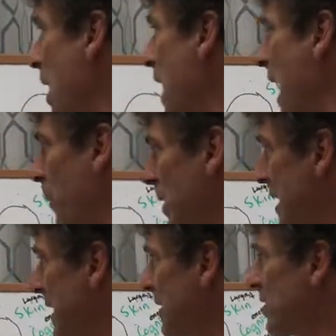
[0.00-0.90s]
And we
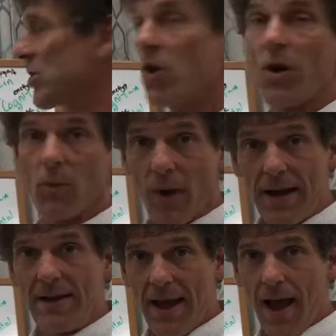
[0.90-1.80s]
needed to start right
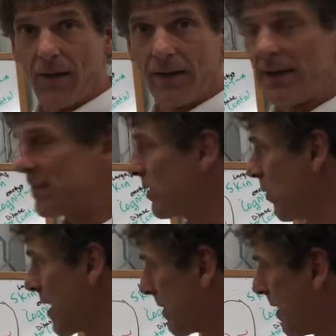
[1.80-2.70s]
now. And that's the
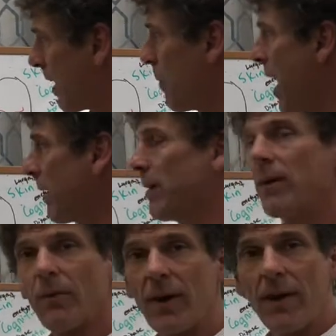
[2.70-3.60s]
great thing about
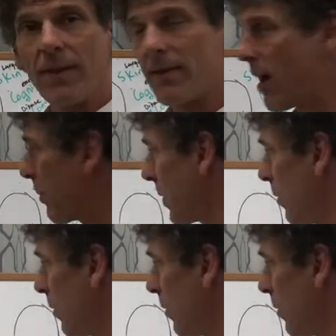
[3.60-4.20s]
red light therapy.